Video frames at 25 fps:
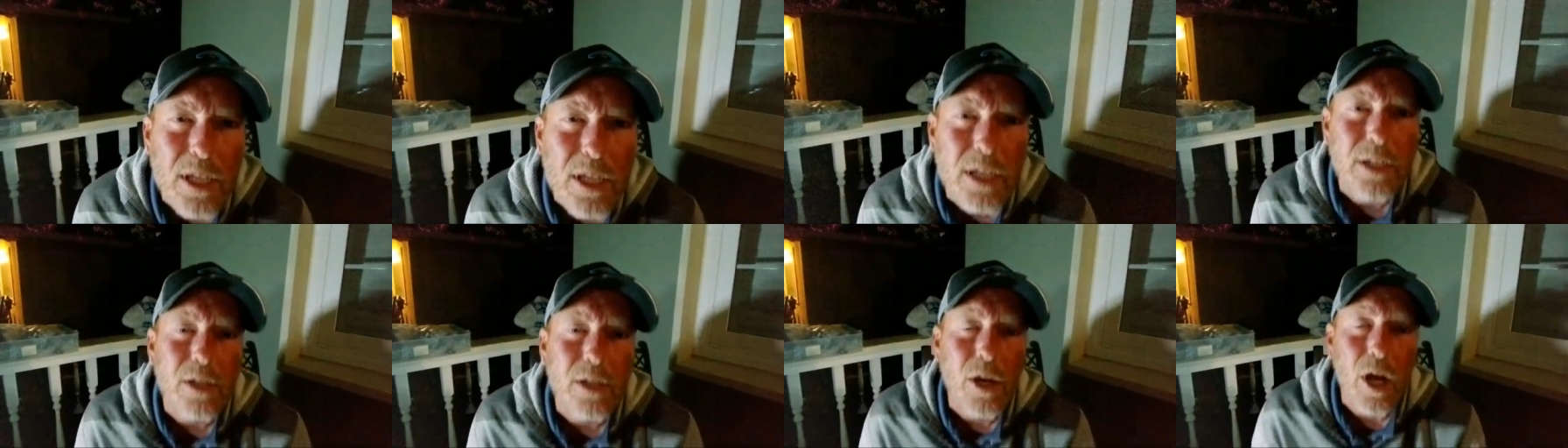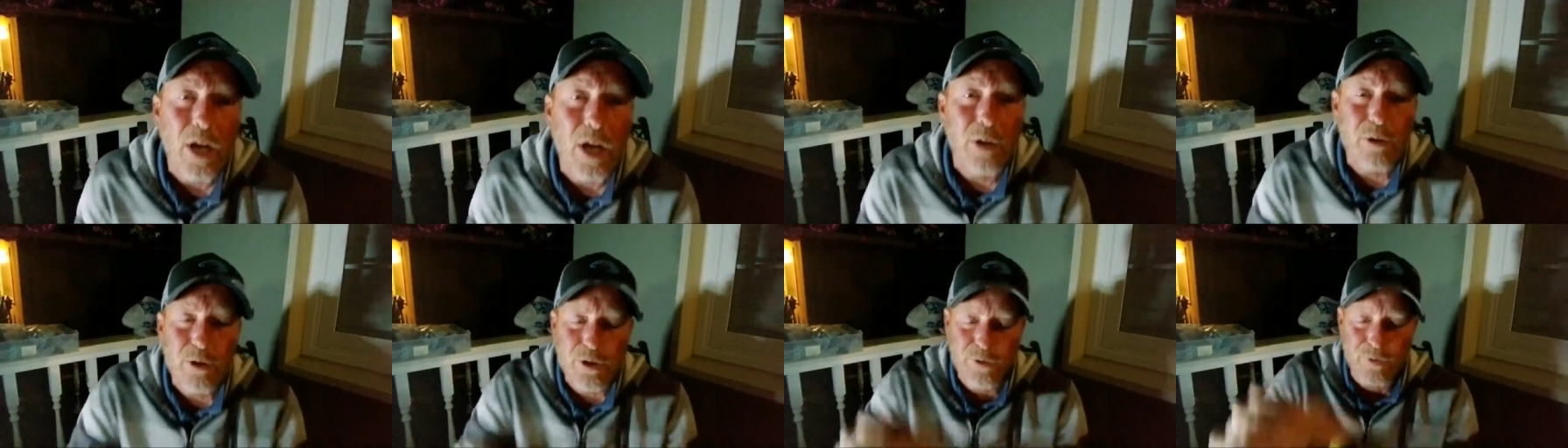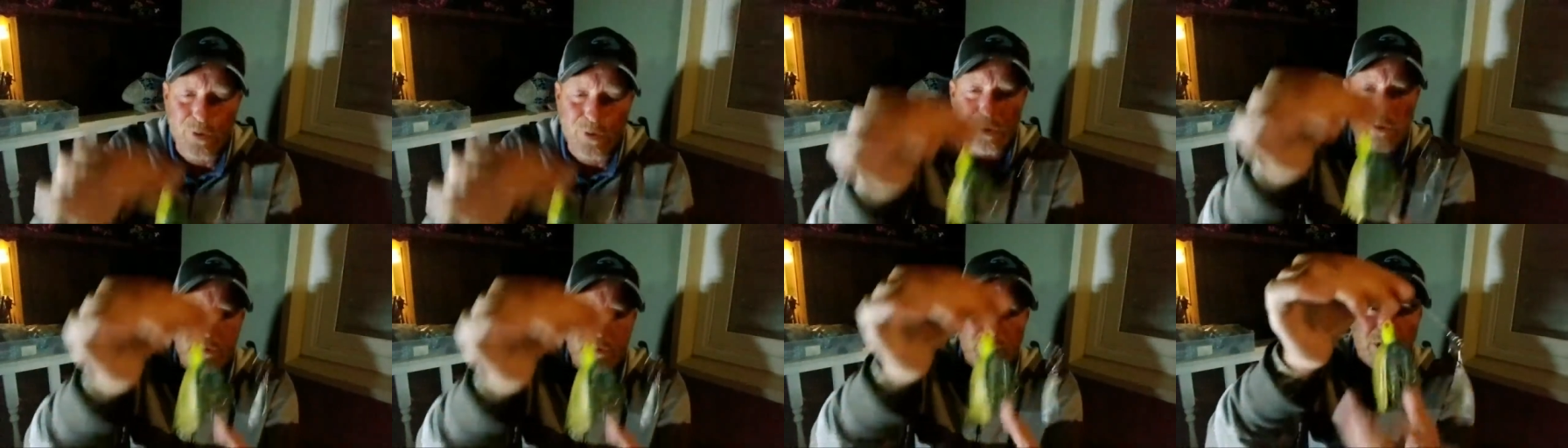No, I always
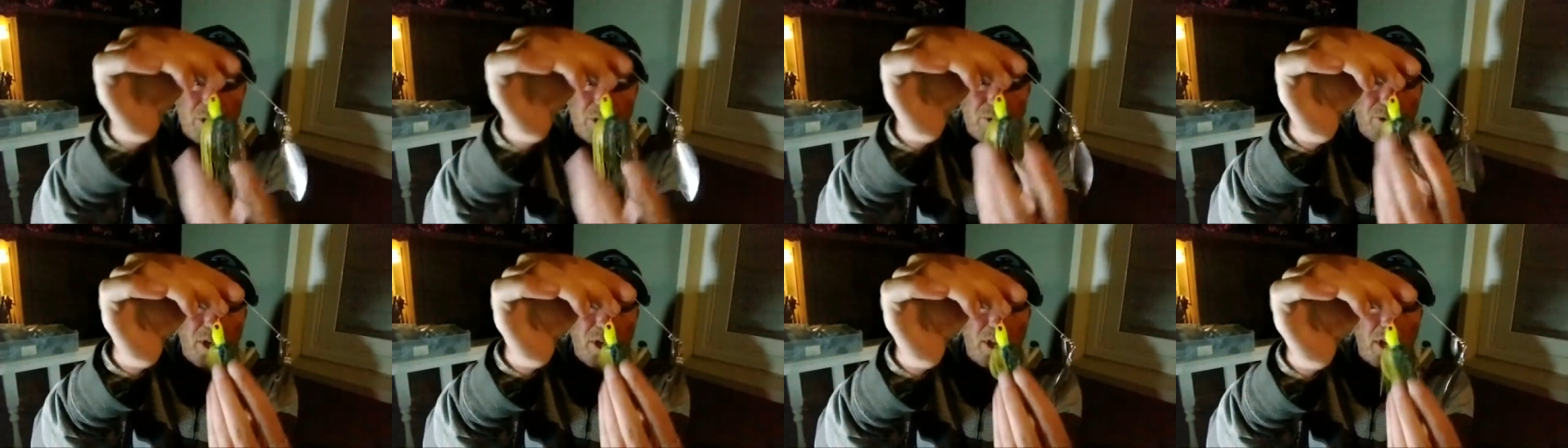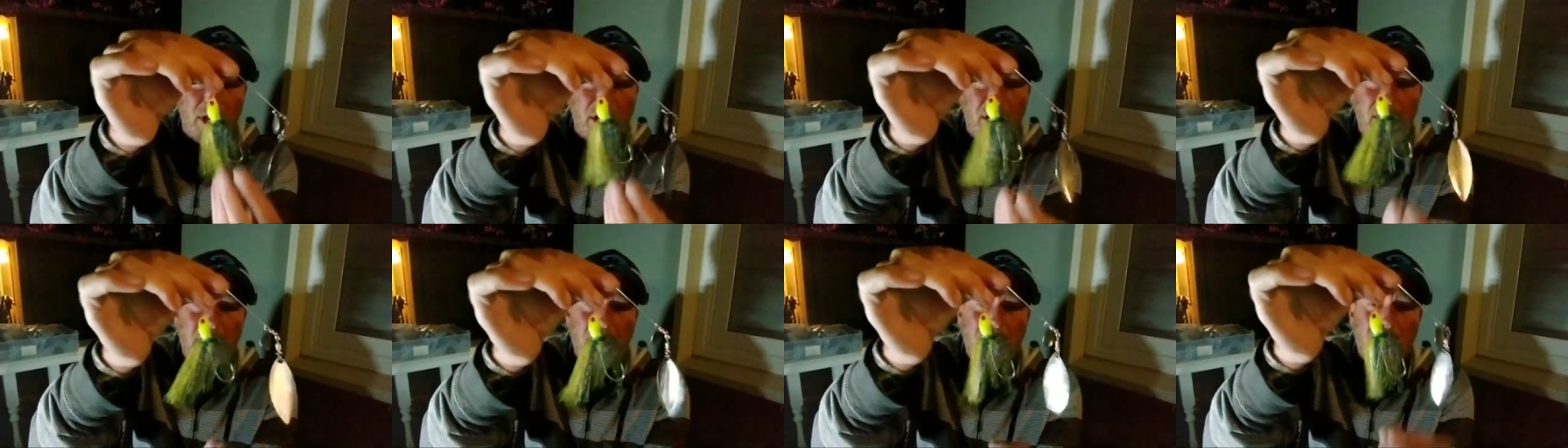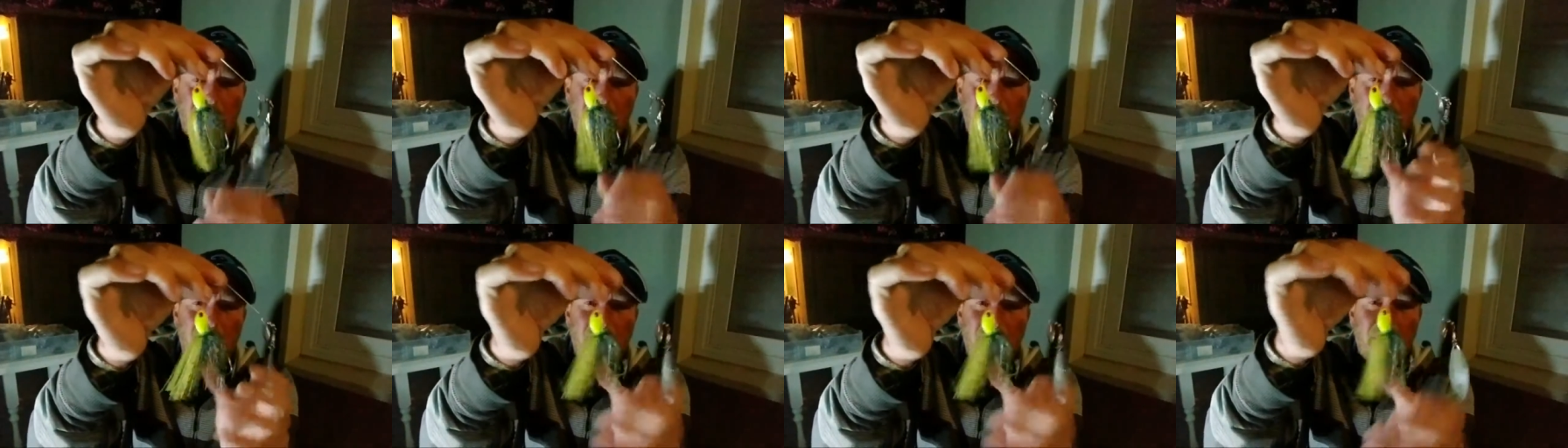fishing with a trailer. I
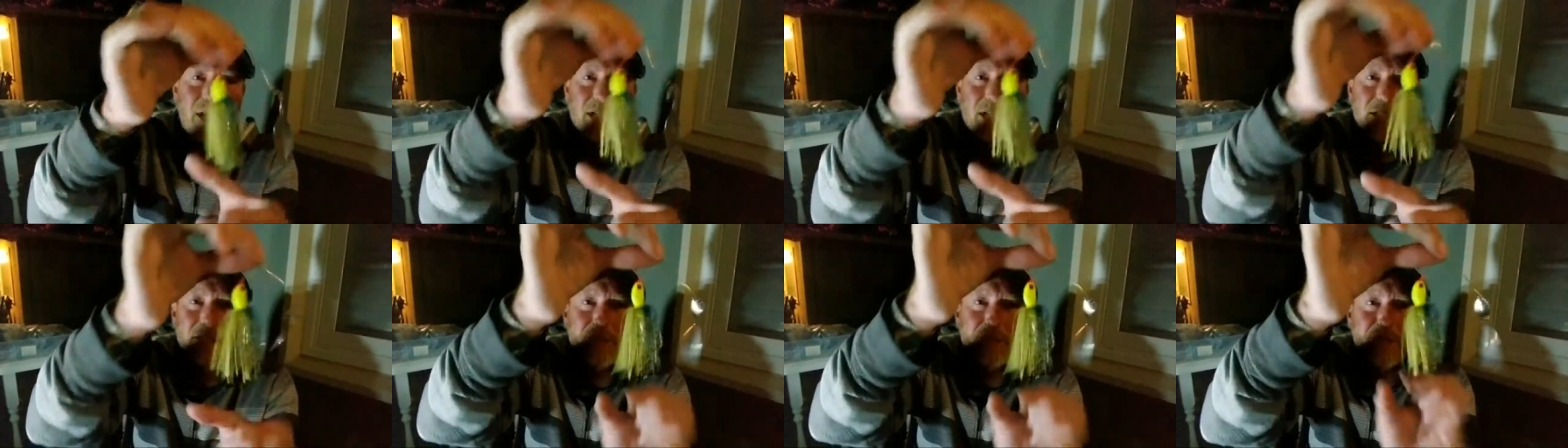don't like